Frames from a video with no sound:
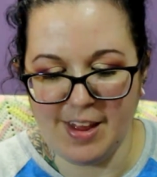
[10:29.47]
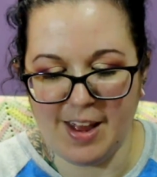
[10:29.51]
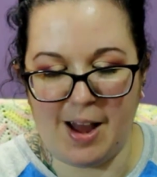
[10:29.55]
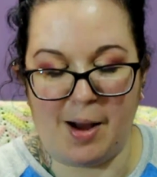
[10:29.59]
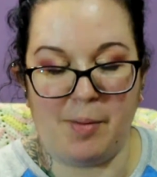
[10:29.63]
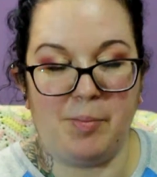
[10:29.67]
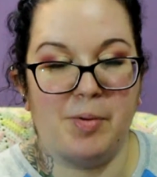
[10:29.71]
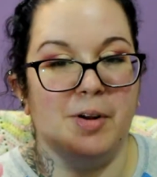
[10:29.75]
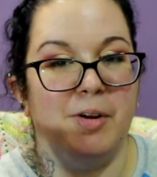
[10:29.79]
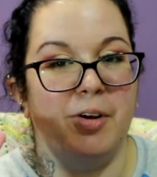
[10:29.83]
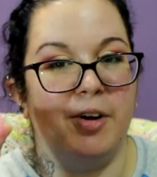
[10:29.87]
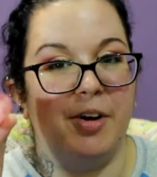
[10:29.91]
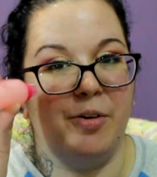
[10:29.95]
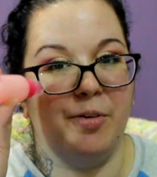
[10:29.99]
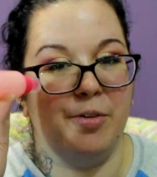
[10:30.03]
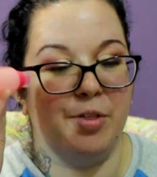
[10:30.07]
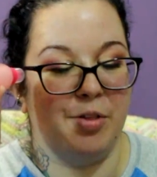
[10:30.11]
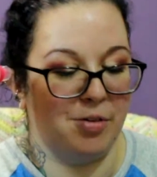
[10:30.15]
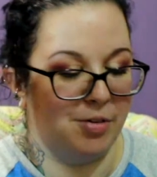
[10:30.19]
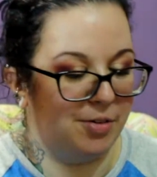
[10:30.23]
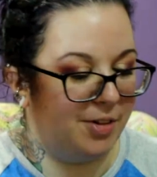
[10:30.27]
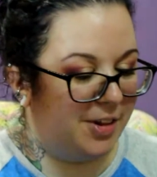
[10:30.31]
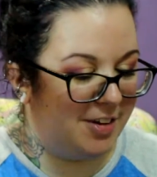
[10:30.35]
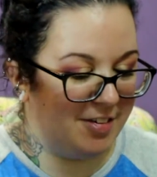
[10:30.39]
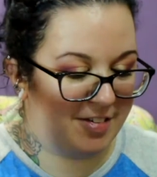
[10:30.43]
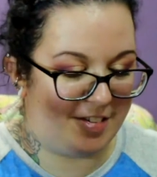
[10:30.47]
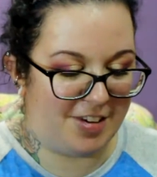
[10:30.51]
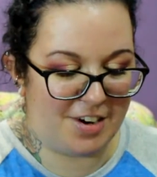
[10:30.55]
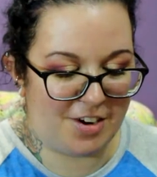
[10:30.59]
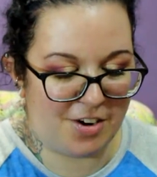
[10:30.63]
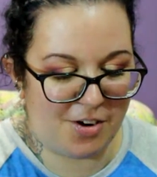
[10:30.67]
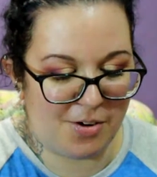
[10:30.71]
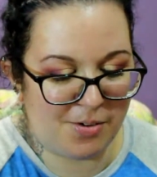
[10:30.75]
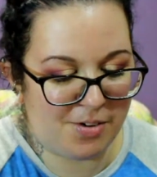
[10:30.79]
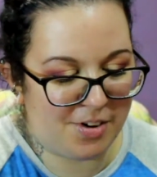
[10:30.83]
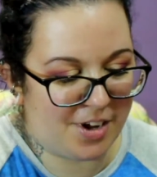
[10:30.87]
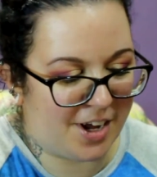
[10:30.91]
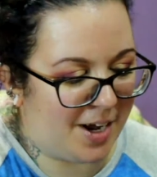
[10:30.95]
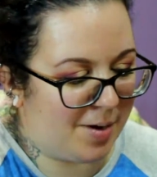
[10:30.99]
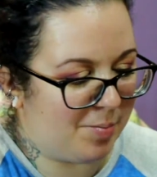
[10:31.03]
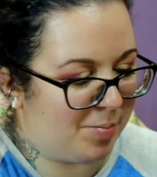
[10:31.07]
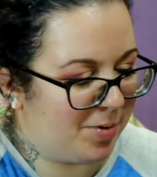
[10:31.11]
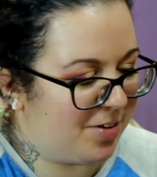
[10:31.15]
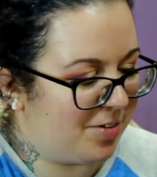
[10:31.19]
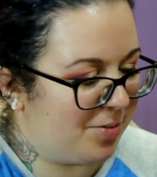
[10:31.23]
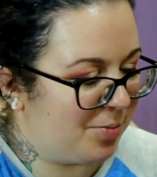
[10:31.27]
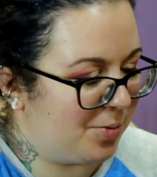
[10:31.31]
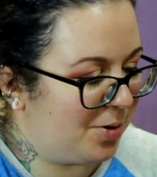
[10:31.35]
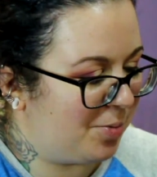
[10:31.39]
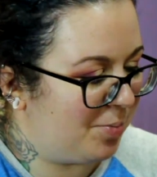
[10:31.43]
I'm going to go through this in no time
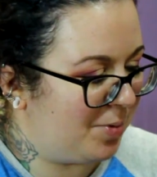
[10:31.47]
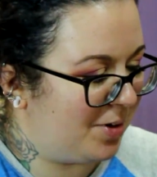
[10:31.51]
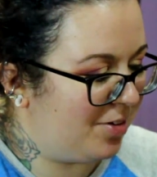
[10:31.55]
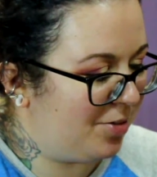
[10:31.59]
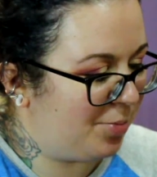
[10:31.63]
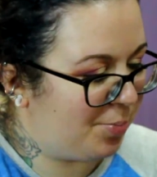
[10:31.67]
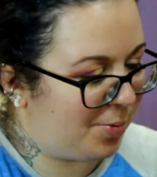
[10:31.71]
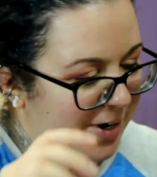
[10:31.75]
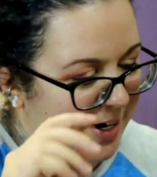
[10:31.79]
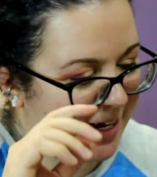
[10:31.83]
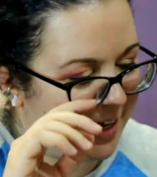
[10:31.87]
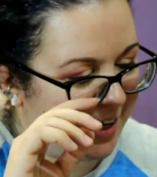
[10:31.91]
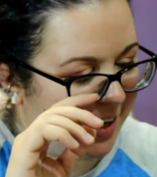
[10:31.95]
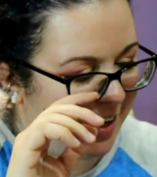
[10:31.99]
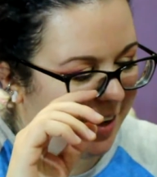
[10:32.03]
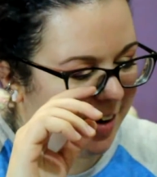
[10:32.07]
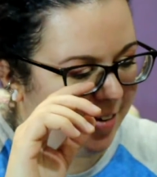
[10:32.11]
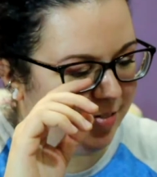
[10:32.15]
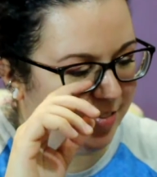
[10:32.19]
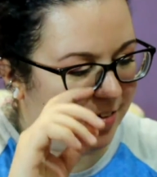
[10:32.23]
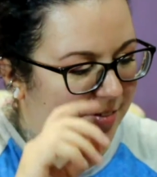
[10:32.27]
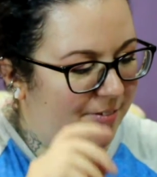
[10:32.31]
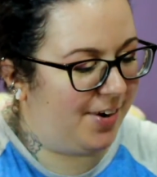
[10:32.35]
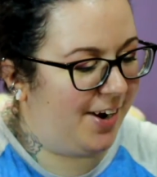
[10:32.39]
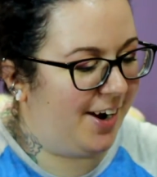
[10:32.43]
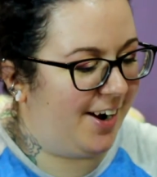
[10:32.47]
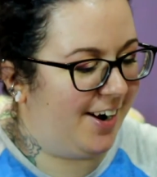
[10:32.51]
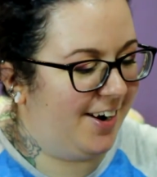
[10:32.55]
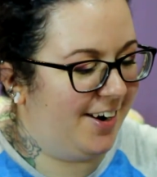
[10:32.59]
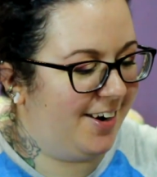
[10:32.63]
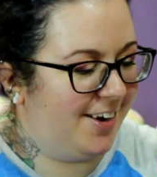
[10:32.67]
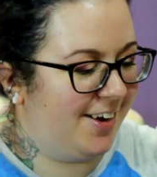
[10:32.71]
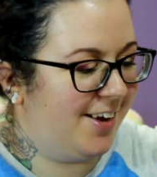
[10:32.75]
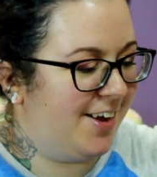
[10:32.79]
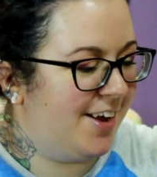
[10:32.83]
because I'm going to be spraying it everywhere.